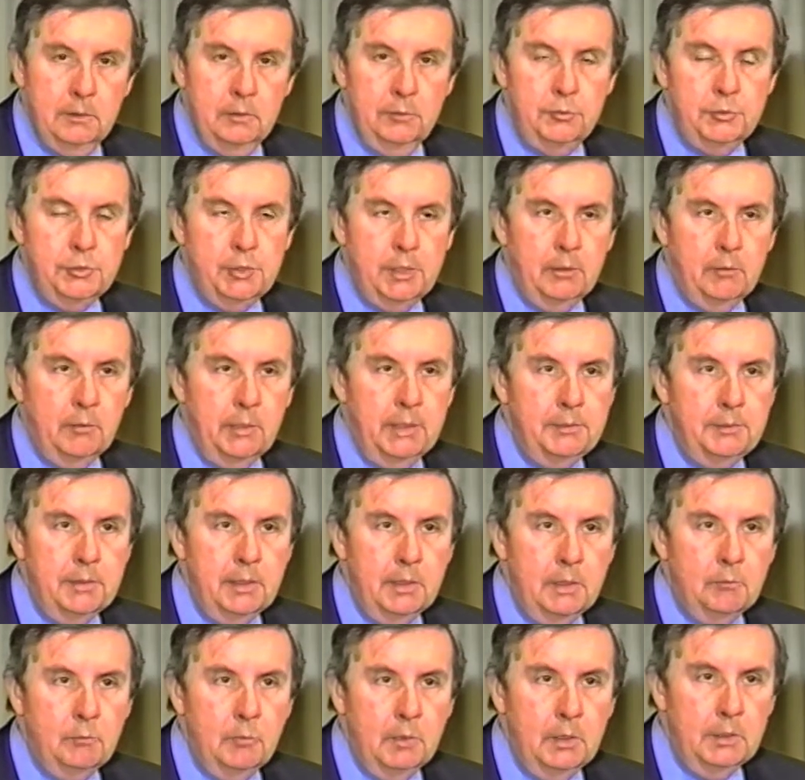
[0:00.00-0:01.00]
who generate
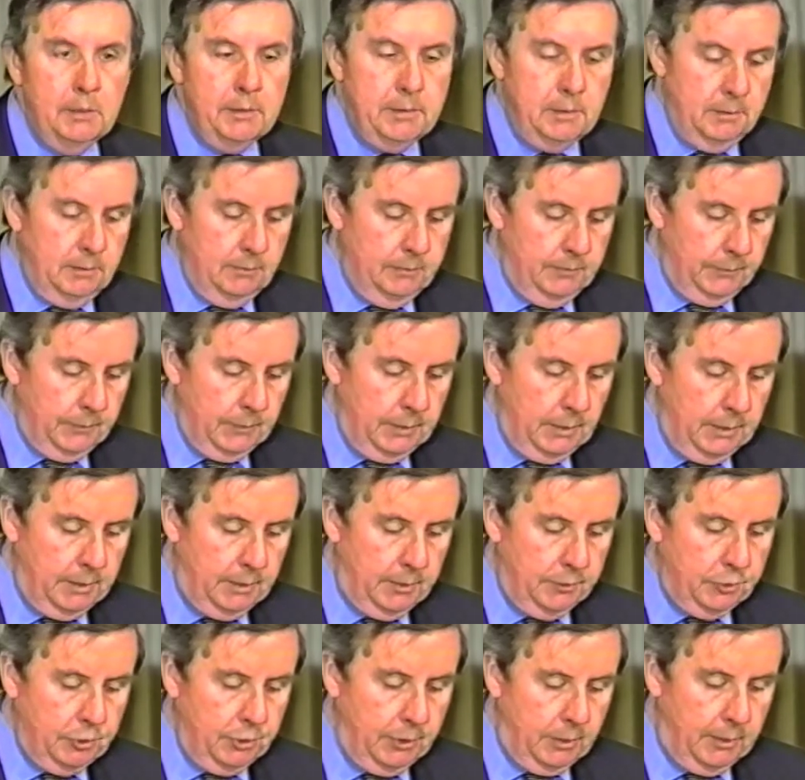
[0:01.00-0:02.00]
that wealth
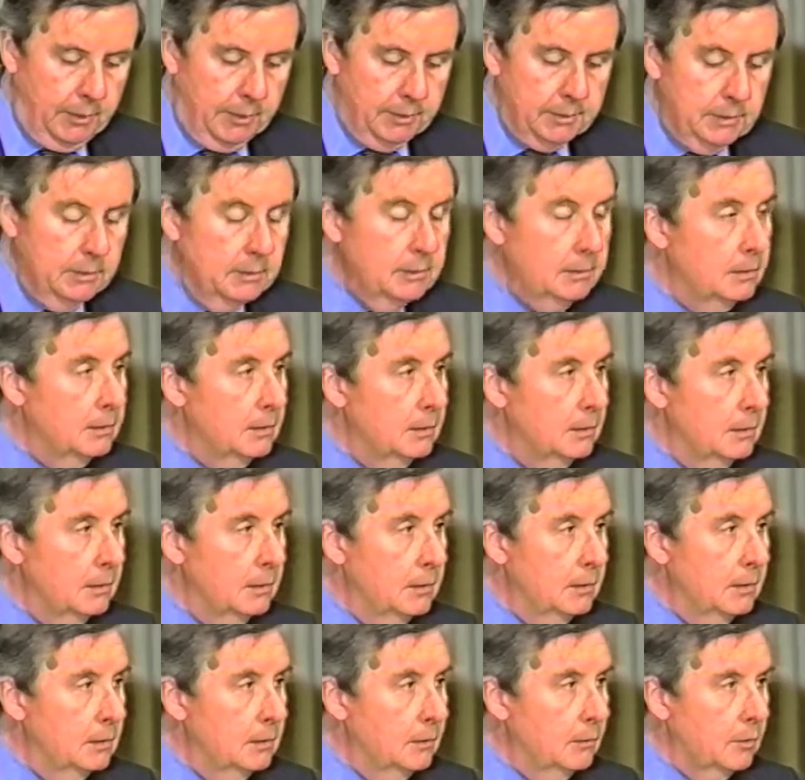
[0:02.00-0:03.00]
and share it,
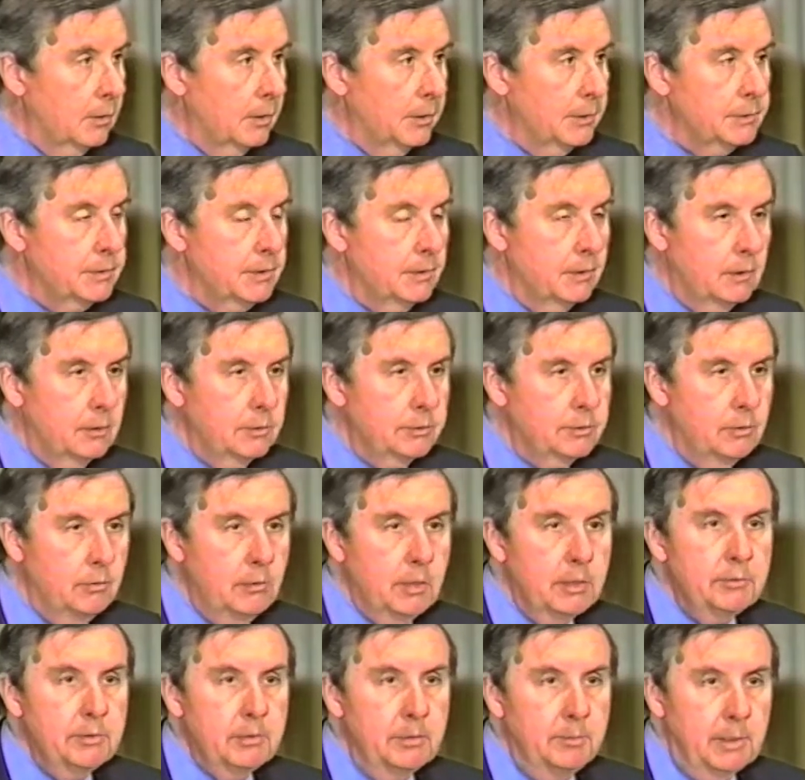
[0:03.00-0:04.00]
whereas there are
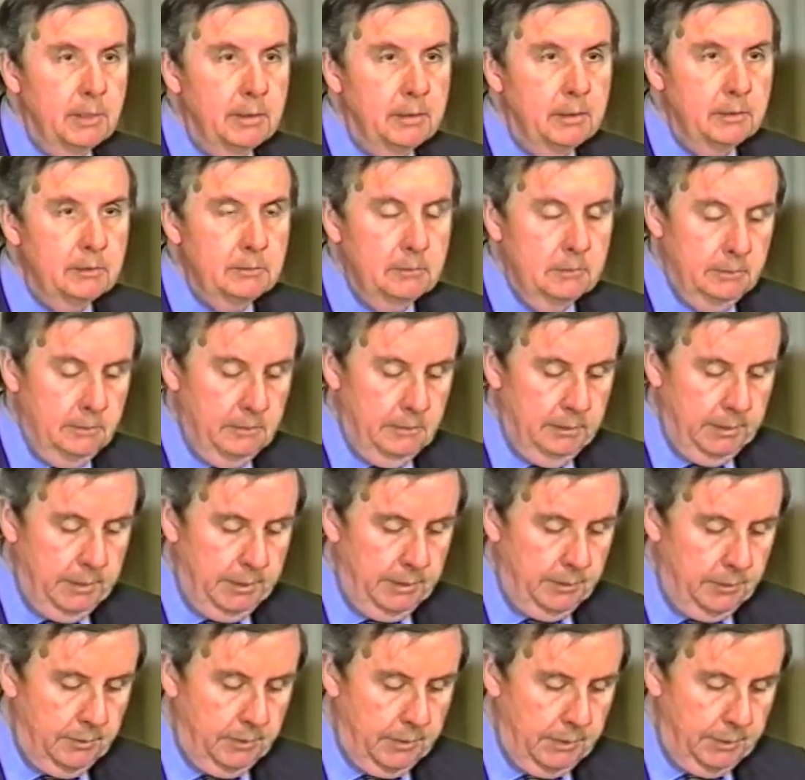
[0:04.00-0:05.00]
two hundred million
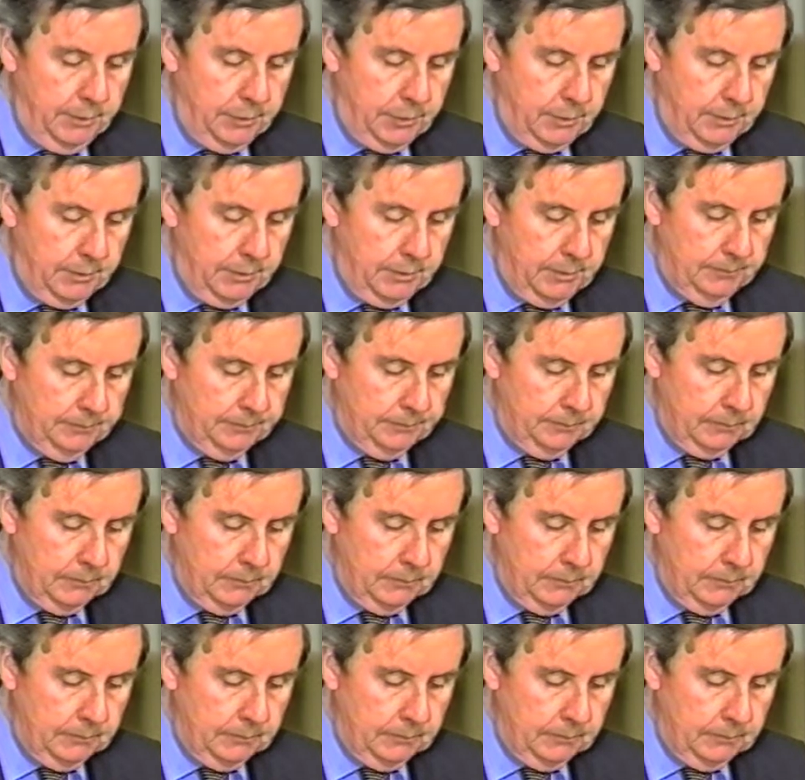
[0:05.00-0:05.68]
Indonesians.